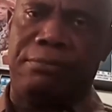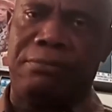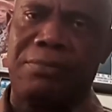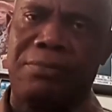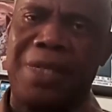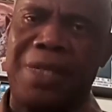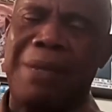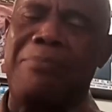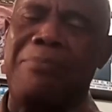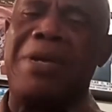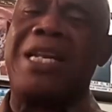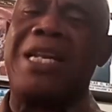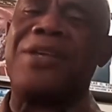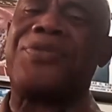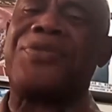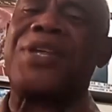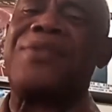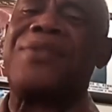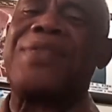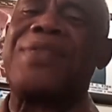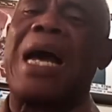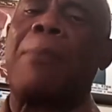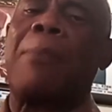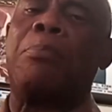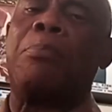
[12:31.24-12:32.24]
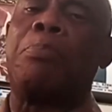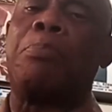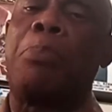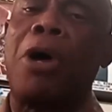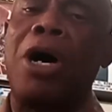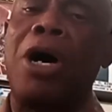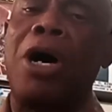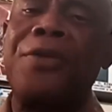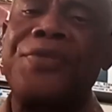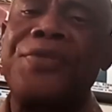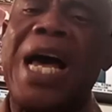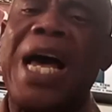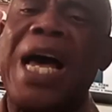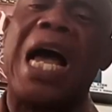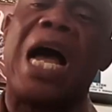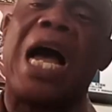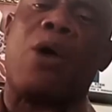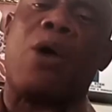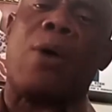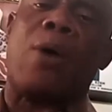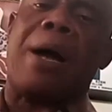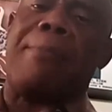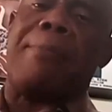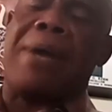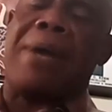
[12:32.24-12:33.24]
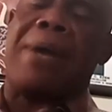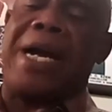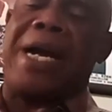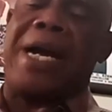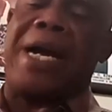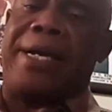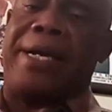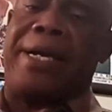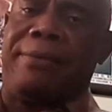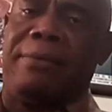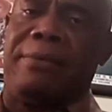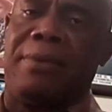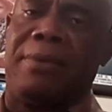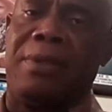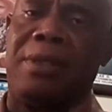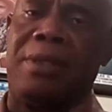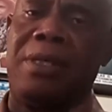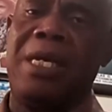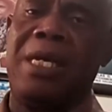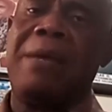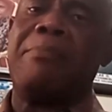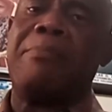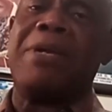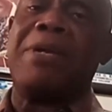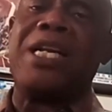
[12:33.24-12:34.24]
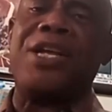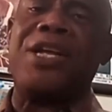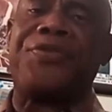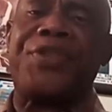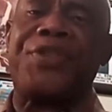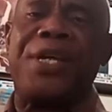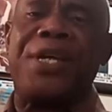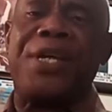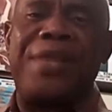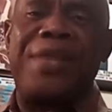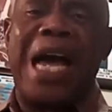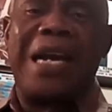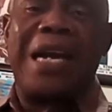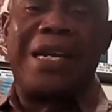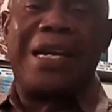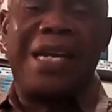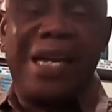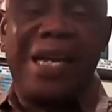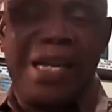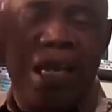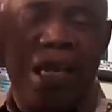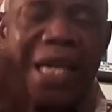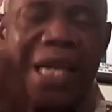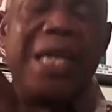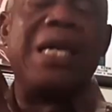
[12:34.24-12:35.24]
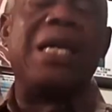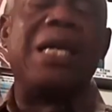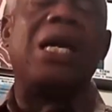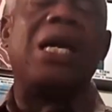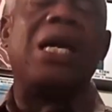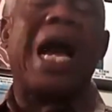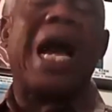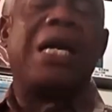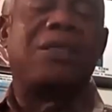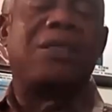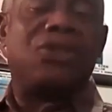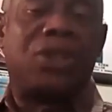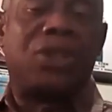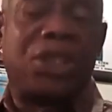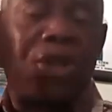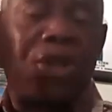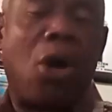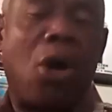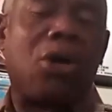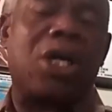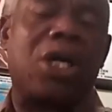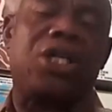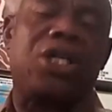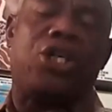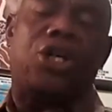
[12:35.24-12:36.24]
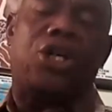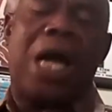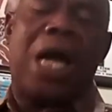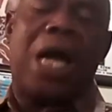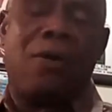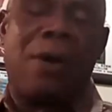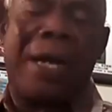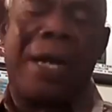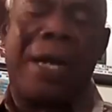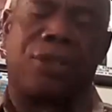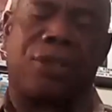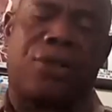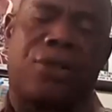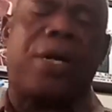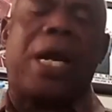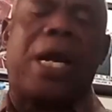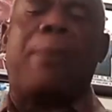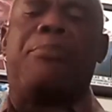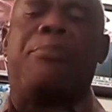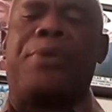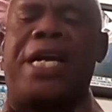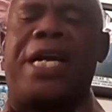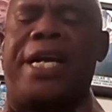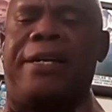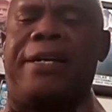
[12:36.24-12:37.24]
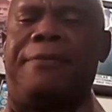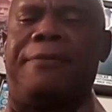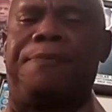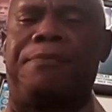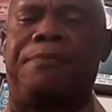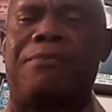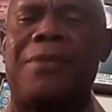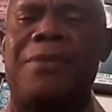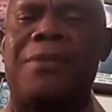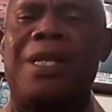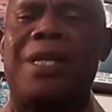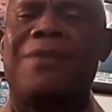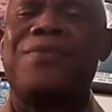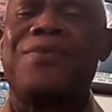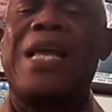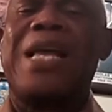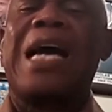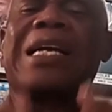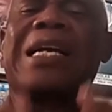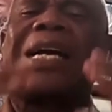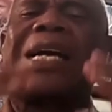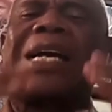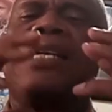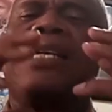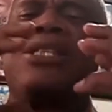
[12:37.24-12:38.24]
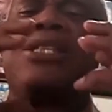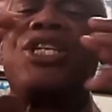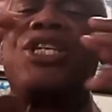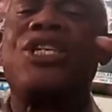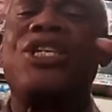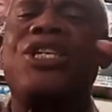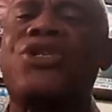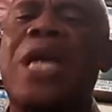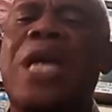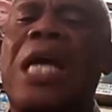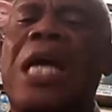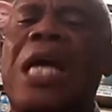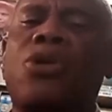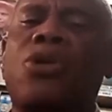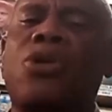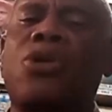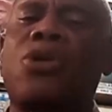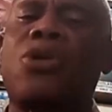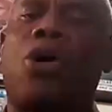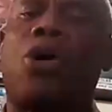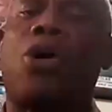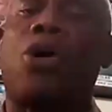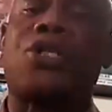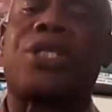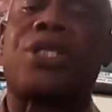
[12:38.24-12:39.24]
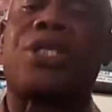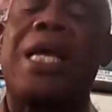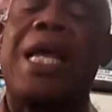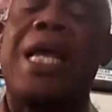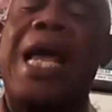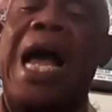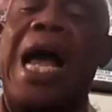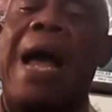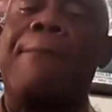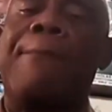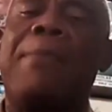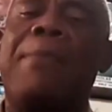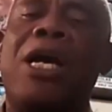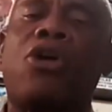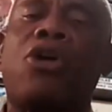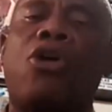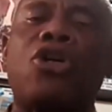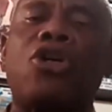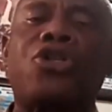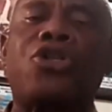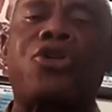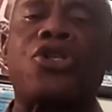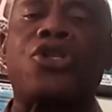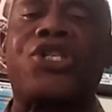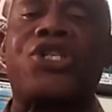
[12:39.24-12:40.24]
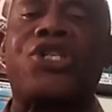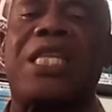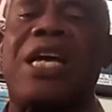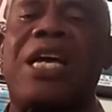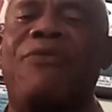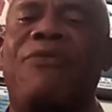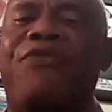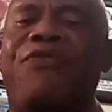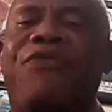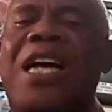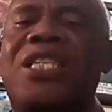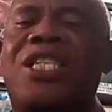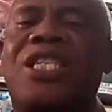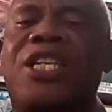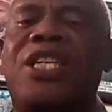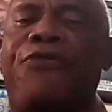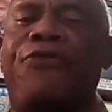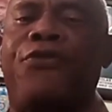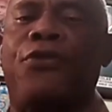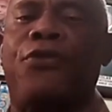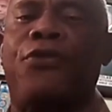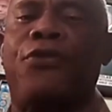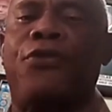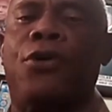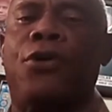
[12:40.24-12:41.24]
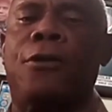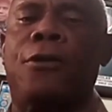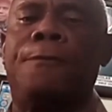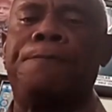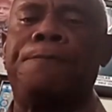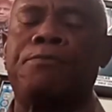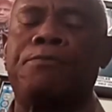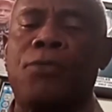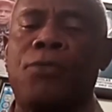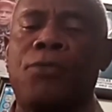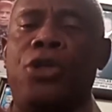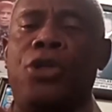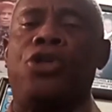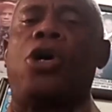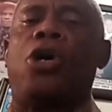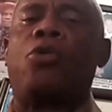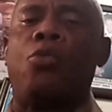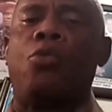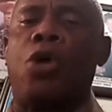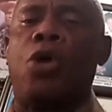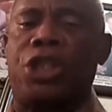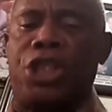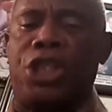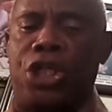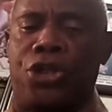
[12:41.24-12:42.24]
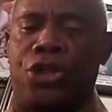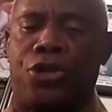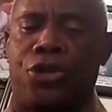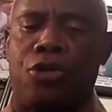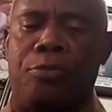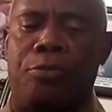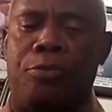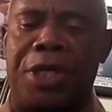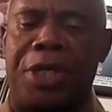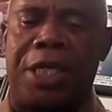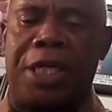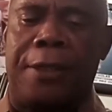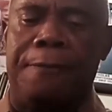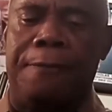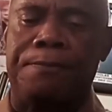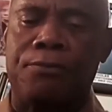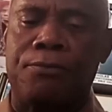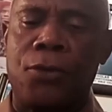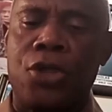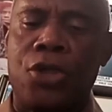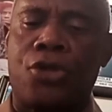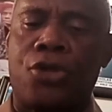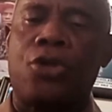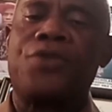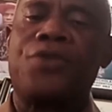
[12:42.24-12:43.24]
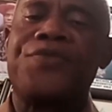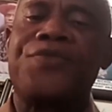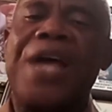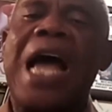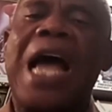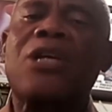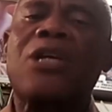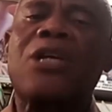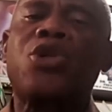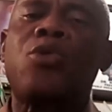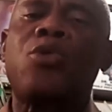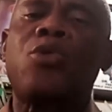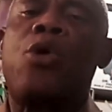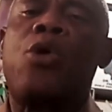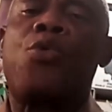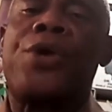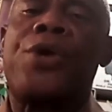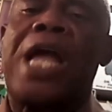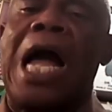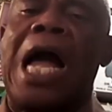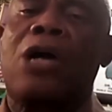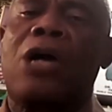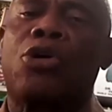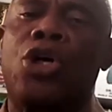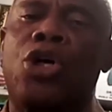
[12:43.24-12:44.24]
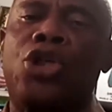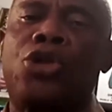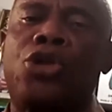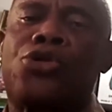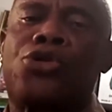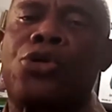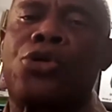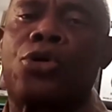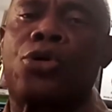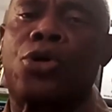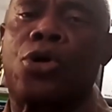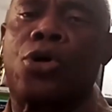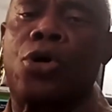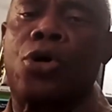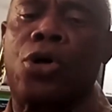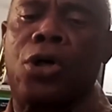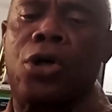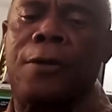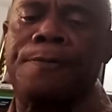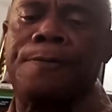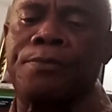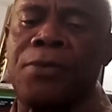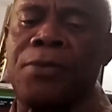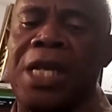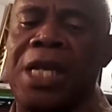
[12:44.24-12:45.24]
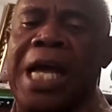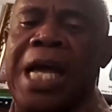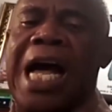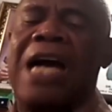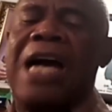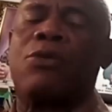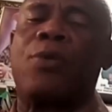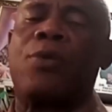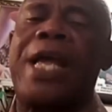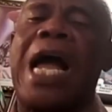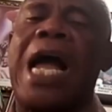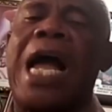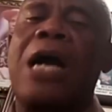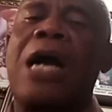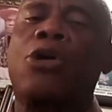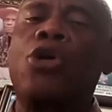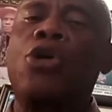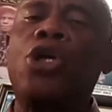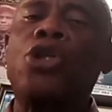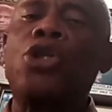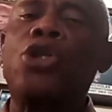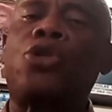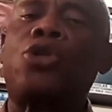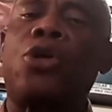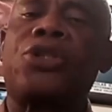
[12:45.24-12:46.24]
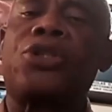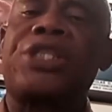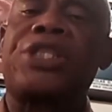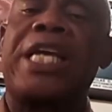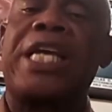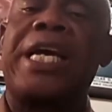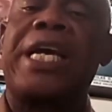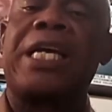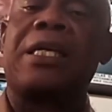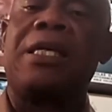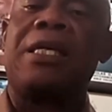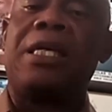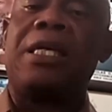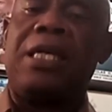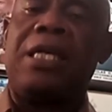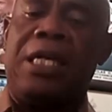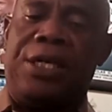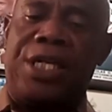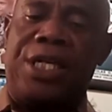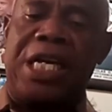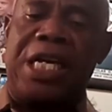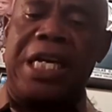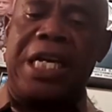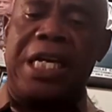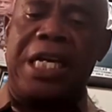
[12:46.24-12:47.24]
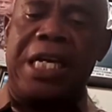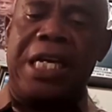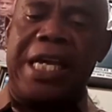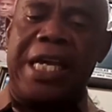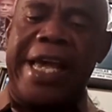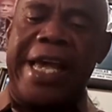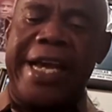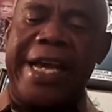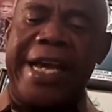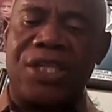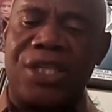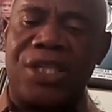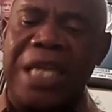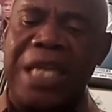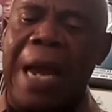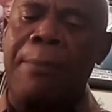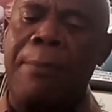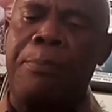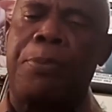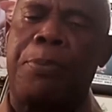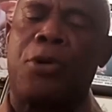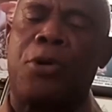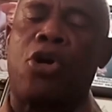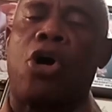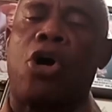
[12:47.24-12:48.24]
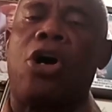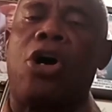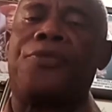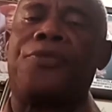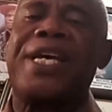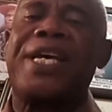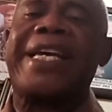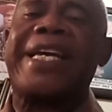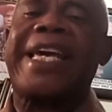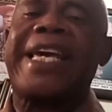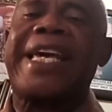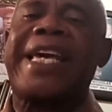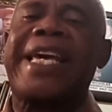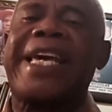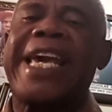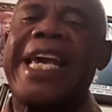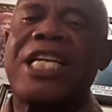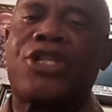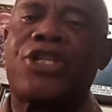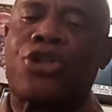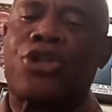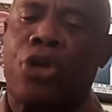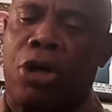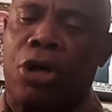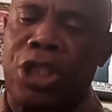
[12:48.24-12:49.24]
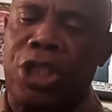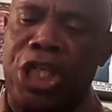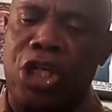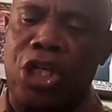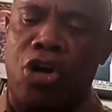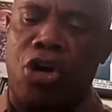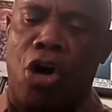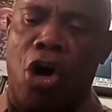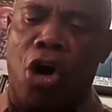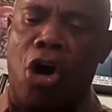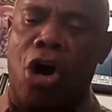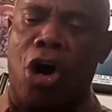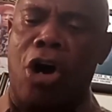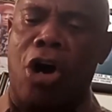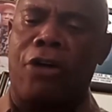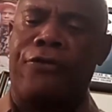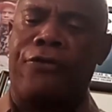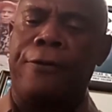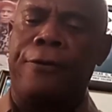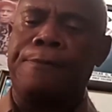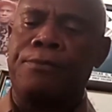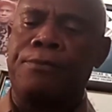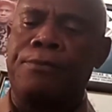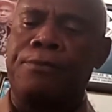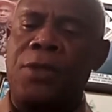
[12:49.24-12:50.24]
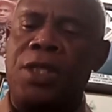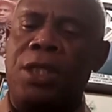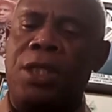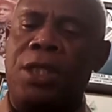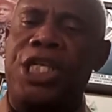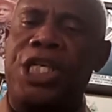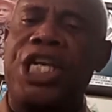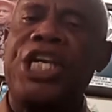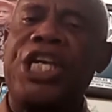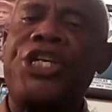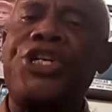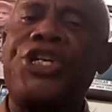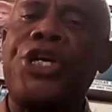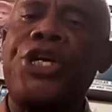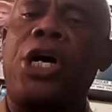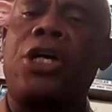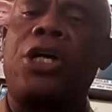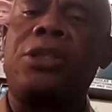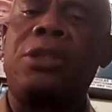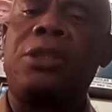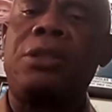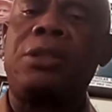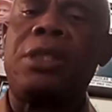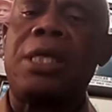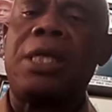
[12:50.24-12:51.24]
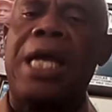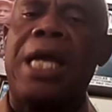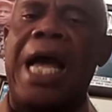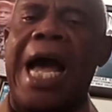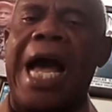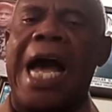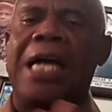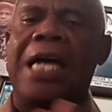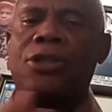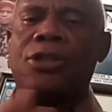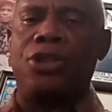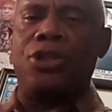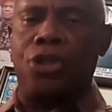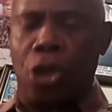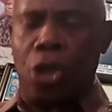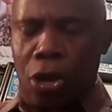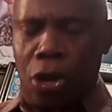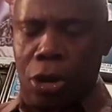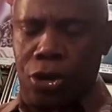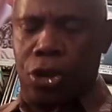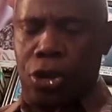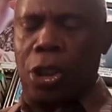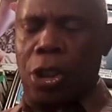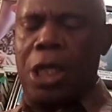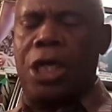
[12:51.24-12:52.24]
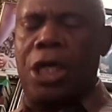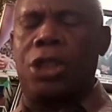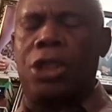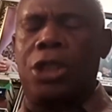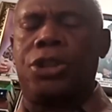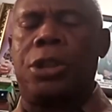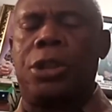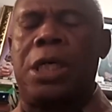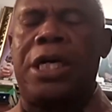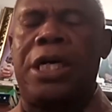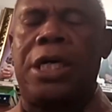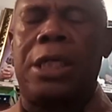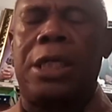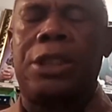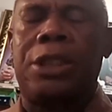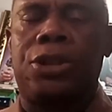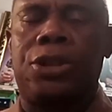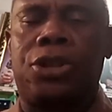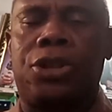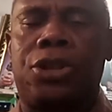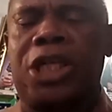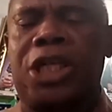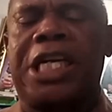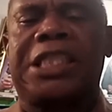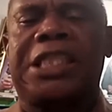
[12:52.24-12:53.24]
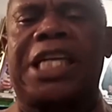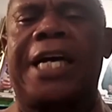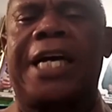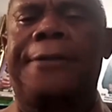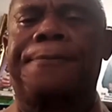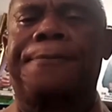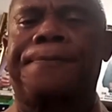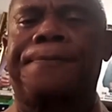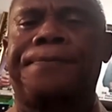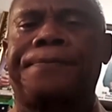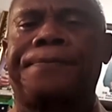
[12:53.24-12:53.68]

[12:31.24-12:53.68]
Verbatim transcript: many things that bother our mind many things that hang and chop in our brain that can distract us and make us to see them fanciful, not what it should be. So that's where we are going to go, and we are going to take the example or the case study of Gideon and jo jo uh, Jonathan